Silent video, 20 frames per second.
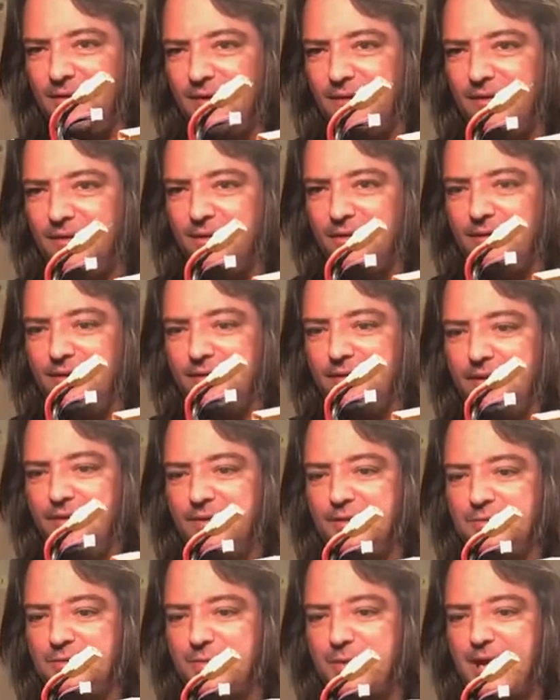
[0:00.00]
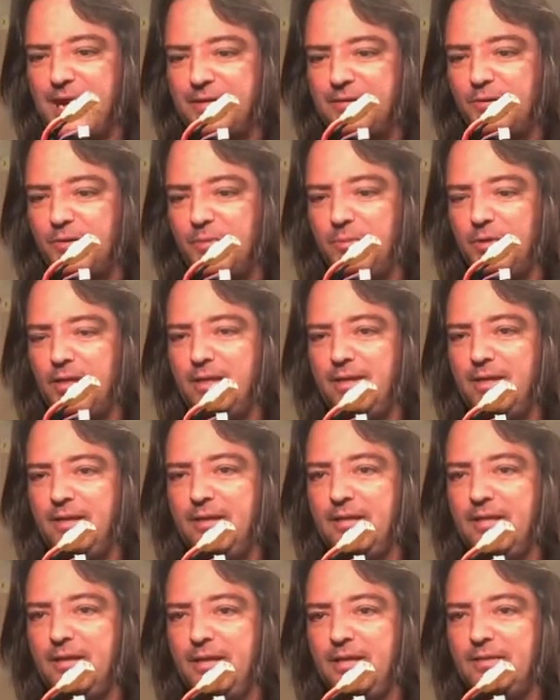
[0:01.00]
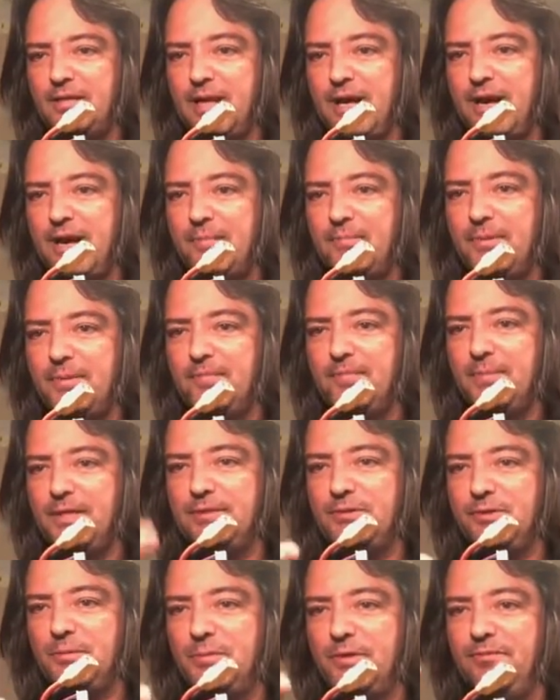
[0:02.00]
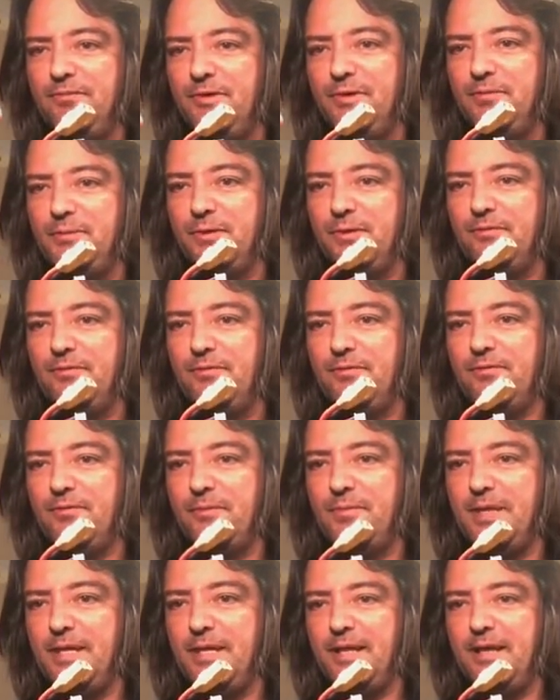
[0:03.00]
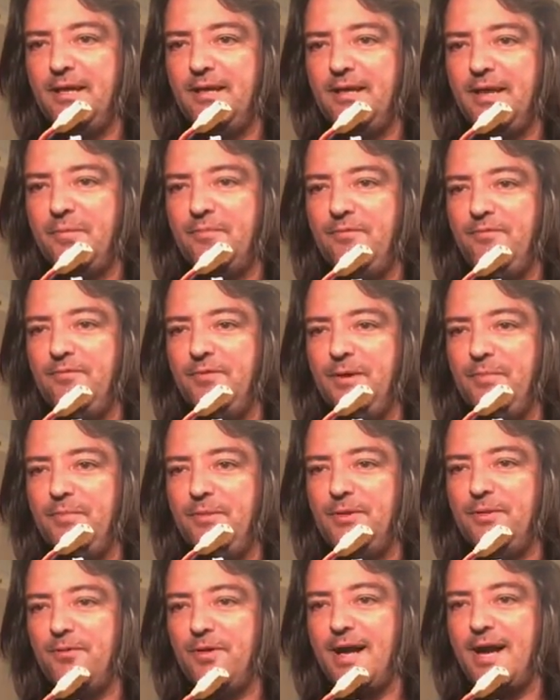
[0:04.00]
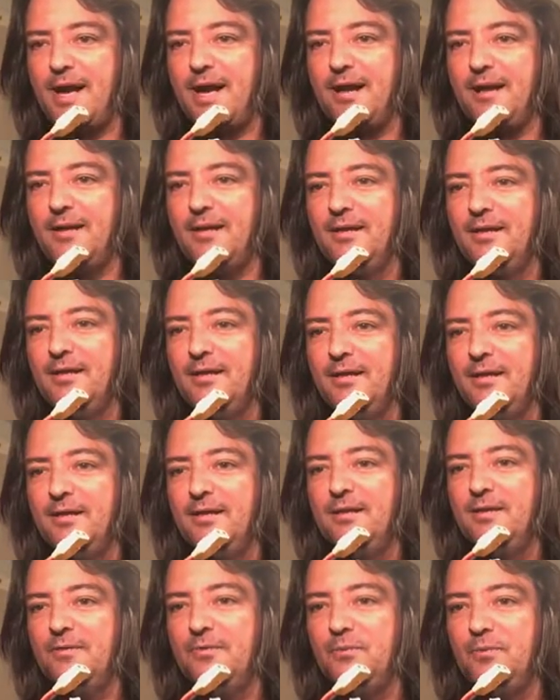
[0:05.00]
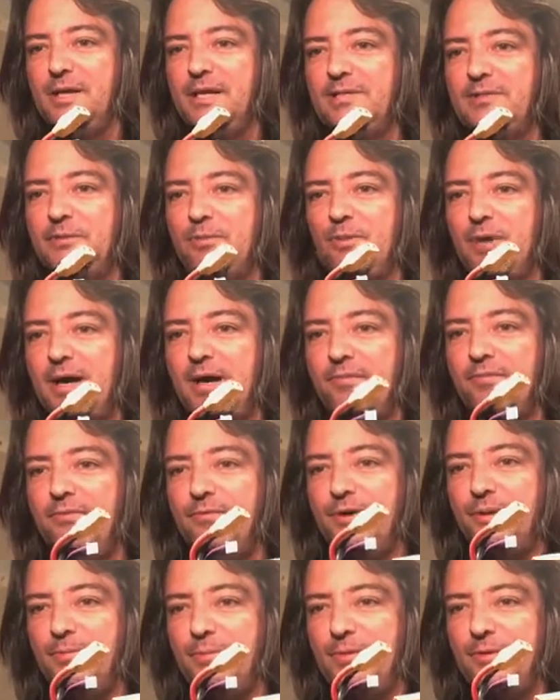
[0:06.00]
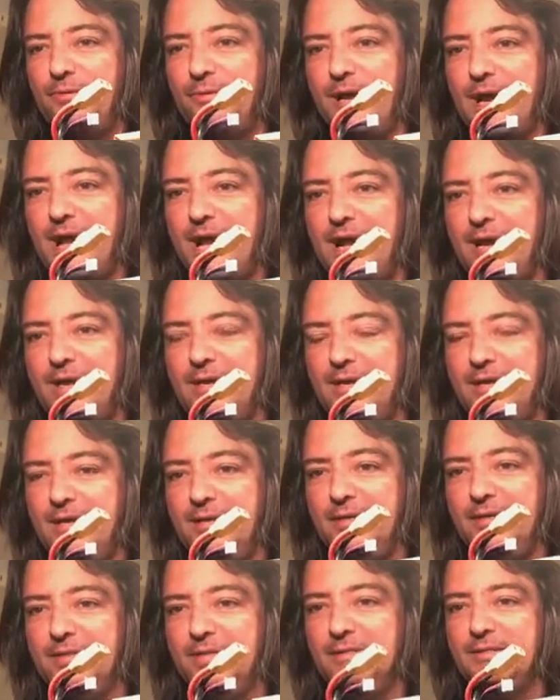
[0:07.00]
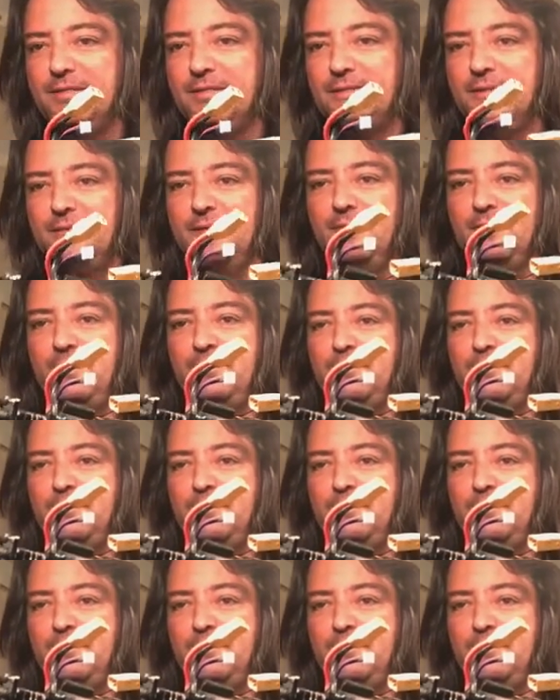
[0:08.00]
Here we go. This rack, normally the top, it's normally flipped over from the kit. I'm flipping the rack. The reason why I'm flipping the rack is,